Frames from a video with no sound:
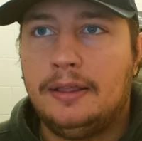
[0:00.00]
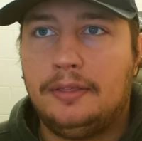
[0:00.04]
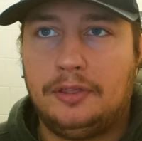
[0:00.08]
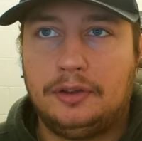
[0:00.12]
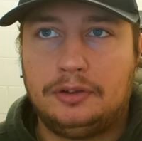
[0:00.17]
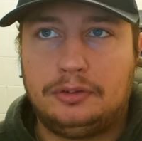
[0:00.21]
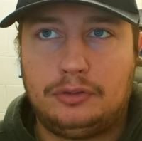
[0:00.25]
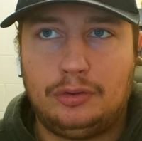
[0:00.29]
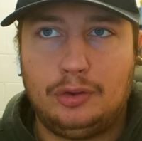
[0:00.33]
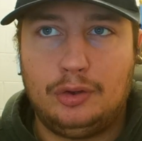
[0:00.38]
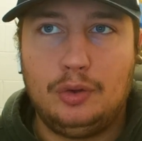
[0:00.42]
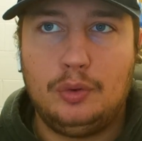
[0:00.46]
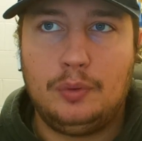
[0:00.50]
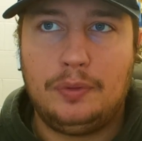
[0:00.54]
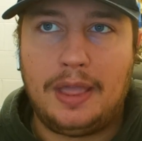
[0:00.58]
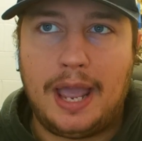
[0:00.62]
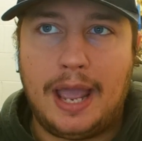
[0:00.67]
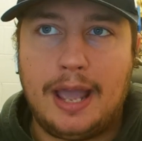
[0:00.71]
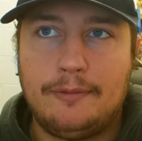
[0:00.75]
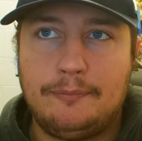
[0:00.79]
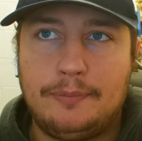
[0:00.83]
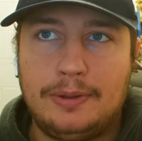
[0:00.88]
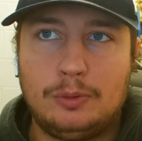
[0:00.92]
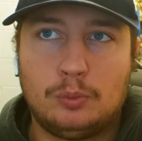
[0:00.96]
The two that
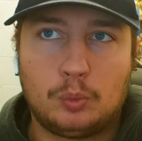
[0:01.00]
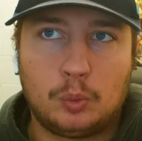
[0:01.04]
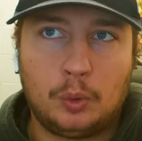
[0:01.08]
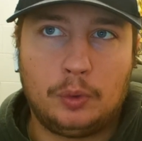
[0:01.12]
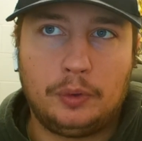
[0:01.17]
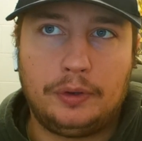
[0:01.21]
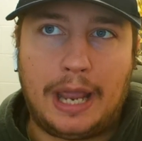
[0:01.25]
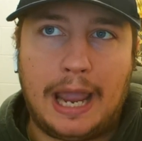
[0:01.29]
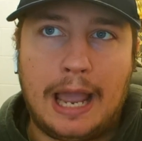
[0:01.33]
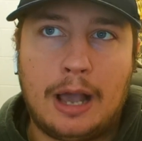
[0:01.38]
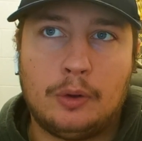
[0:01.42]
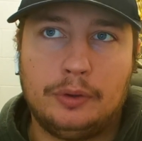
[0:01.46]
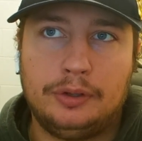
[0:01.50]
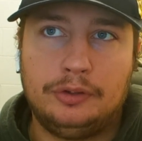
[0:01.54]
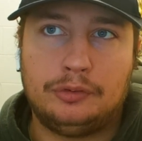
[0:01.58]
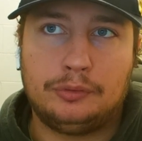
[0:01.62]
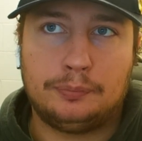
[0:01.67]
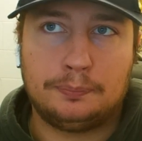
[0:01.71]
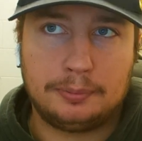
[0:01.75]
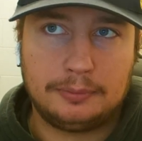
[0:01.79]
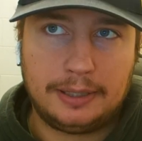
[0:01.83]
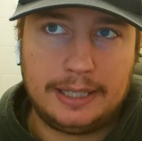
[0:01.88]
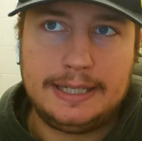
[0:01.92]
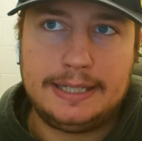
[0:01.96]
have been ruled out is
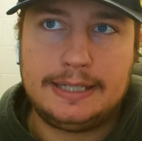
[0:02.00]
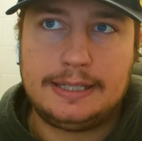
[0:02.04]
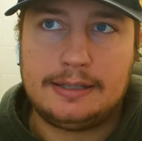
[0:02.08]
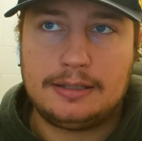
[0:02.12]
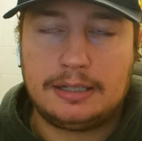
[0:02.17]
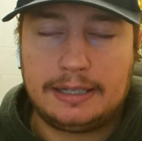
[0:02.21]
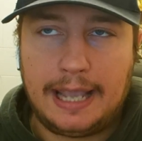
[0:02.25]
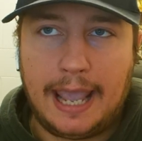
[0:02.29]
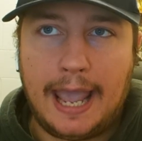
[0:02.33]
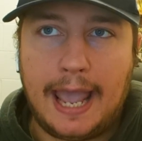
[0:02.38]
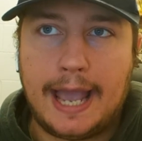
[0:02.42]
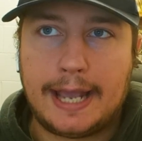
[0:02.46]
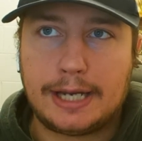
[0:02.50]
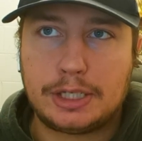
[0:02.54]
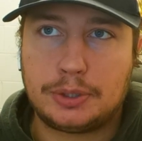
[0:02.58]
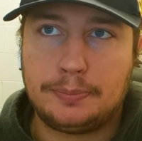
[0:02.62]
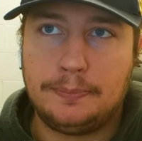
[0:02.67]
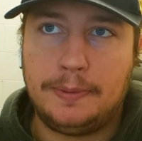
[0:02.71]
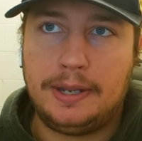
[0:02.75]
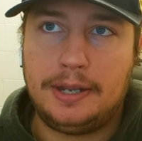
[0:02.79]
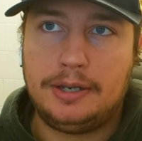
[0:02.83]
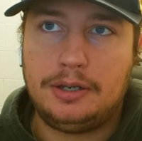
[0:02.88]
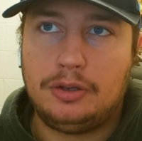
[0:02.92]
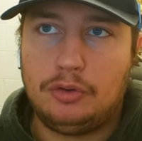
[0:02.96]
Blake
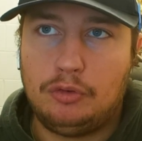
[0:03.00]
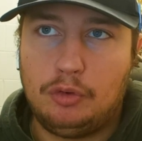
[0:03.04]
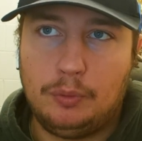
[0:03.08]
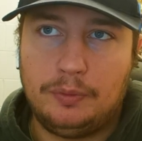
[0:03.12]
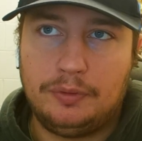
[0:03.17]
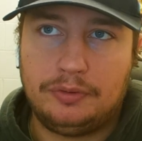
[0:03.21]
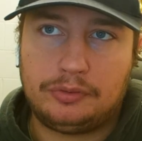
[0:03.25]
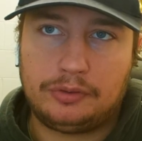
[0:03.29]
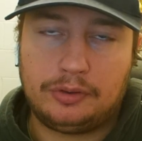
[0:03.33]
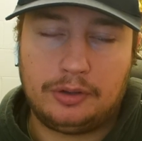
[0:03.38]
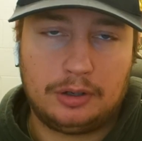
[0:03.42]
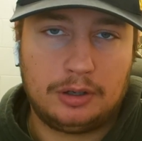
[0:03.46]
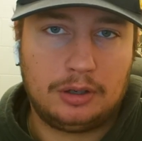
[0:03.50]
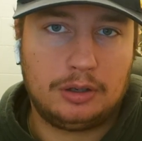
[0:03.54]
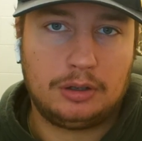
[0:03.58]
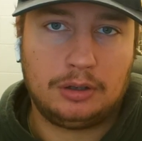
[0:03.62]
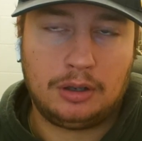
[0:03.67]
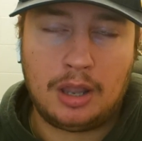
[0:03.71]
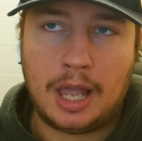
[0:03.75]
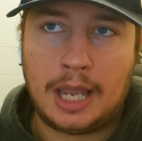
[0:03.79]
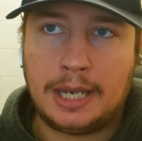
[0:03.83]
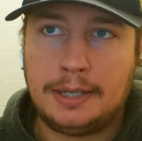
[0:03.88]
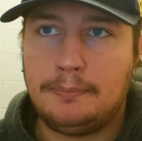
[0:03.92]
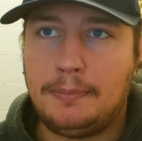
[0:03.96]
Cashman, who is their
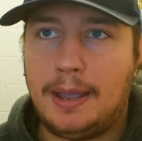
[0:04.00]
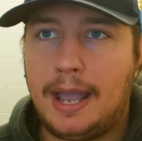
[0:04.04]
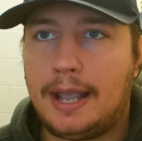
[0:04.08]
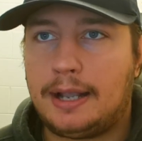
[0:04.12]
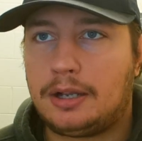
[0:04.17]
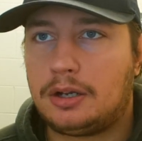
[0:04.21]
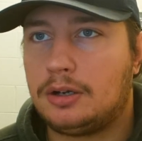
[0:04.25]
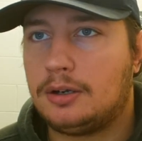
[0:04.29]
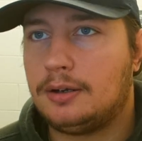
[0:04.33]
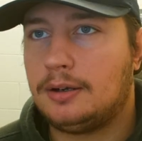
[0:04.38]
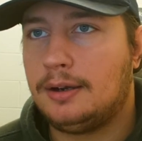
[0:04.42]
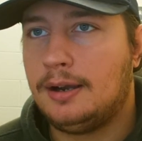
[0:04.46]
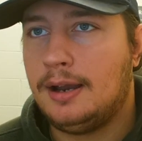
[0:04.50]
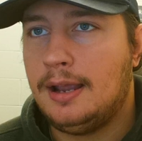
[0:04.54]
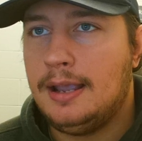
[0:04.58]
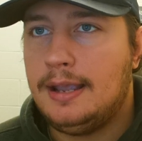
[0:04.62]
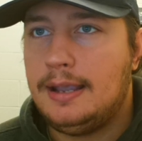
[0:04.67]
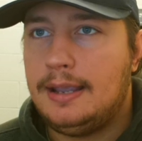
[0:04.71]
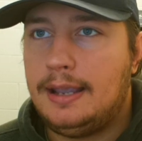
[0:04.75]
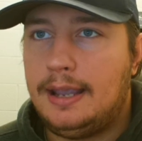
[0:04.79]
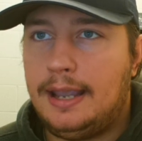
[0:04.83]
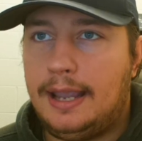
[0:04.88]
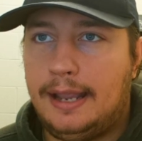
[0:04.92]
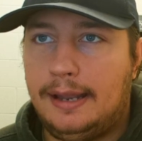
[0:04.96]
linebacker,
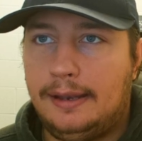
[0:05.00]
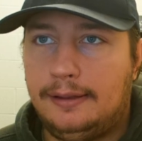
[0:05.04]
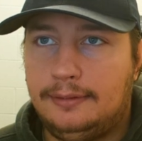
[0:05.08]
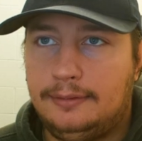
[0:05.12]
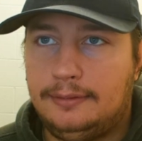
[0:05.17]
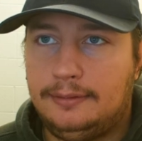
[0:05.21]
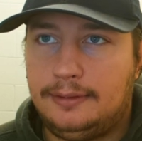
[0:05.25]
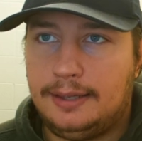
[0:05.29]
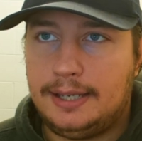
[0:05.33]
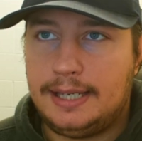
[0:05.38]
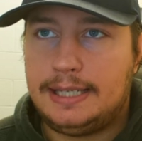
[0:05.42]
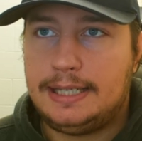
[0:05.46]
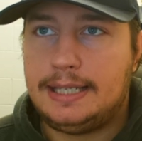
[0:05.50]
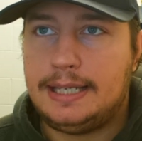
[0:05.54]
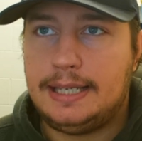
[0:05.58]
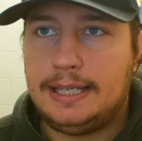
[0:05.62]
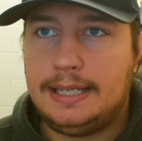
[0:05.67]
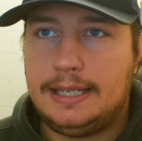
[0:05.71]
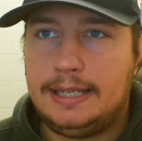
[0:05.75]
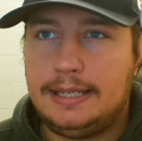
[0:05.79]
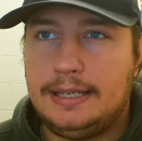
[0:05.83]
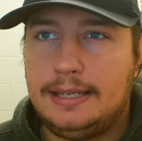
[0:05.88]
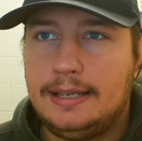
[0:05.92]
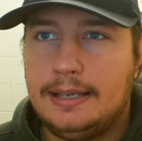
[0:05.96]
and
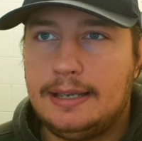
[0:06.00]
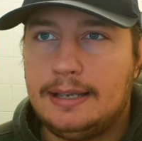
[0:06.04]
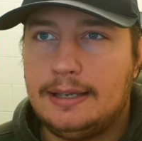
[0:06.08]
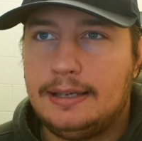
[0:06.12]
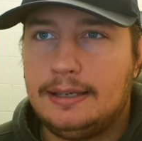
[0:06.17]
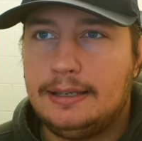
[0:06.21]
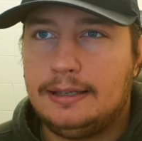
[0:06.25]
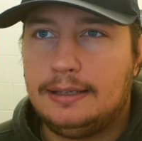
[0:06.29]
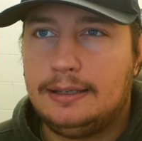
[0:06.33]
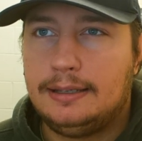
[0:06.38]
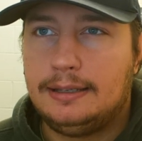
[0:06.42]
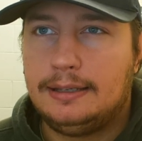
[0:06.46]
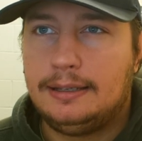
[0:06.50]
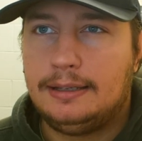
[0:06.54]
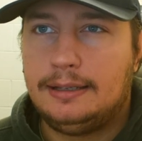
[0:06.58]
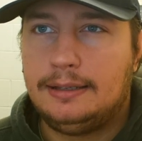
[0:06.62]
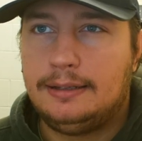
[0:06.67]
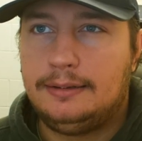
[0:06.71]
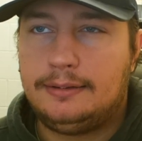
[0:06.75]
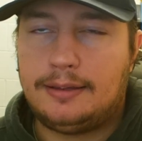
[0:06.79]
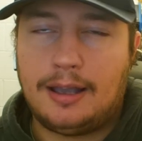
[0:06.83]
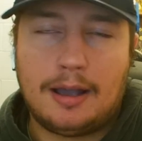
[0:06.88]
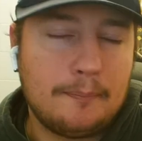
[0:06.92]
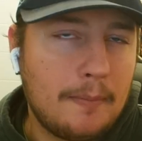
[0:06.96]
Tiki
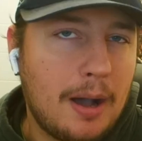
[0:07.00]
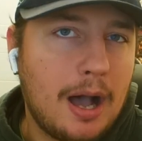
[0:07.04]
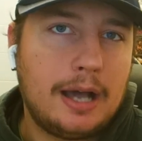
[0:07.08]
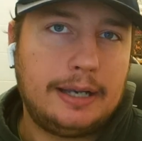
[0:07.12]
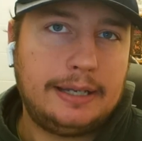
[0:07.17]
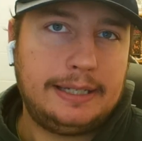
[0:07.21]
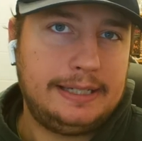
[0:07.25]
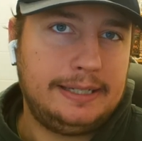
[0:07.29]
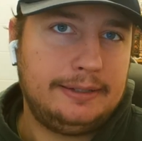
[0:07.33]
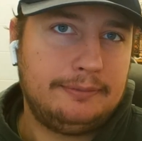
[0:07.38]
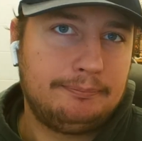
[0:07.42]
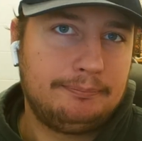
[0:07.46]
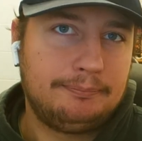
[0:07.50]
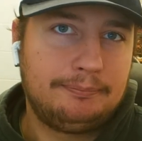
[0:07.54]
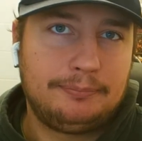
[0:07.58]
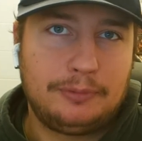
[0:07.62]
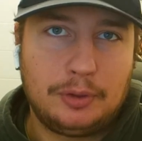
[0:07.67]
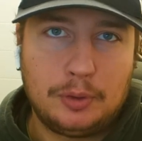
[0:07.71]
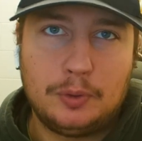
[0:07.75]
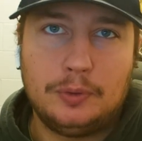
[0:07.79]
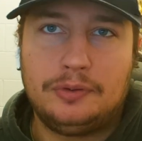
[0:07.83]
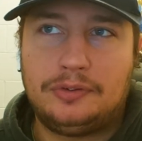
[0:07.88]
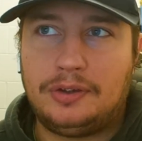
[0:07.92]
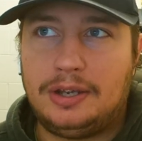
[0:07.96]
Tamani,
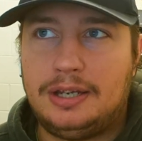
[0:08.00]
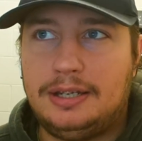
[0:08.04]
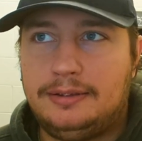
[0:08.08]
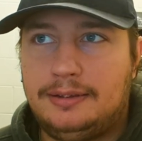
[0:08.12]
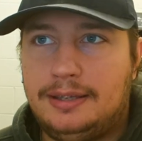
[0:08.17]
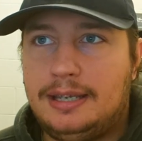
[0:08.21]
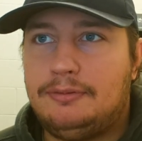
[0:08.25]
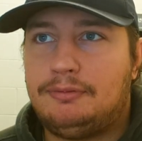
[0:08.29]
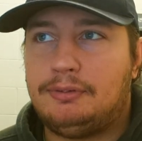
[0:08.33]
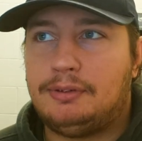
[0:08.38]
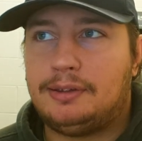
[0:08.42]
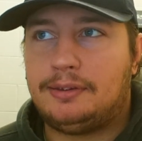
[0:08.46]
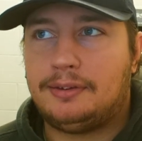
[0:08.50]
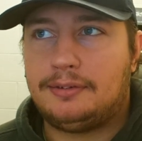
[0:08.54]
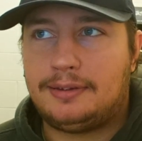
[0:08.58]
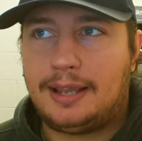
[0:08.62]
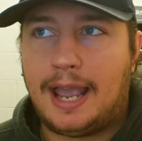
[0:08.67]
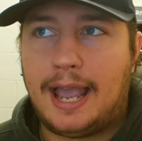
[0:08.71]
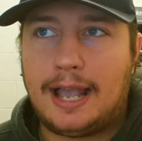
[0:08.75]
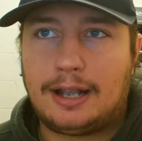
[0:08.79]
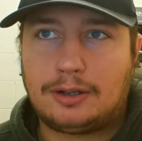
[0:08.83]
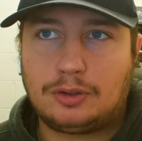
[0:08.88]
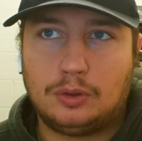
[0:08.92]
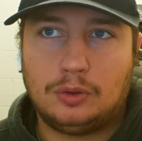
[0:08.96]
who is a defensive
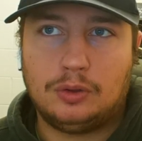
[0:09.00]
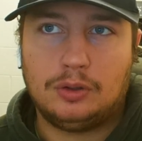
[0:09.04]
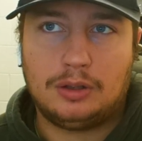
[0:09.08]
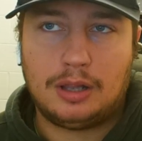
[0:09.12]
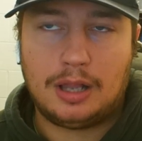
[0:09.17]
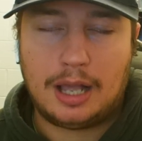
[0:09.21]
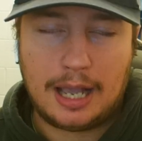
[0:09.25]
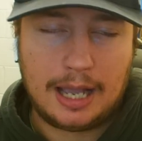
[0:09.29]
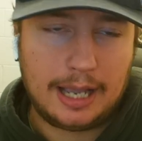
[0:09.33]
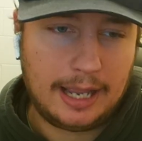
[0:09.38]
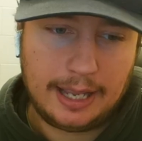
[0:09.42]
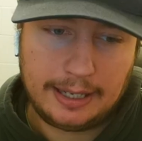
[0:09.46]
tackle.